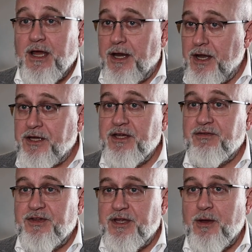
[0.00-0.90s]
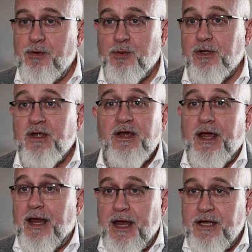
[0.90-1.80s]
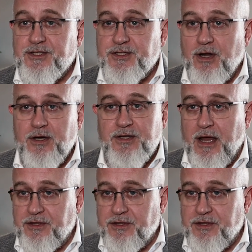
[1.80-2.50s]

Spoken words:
and then give the animal a head start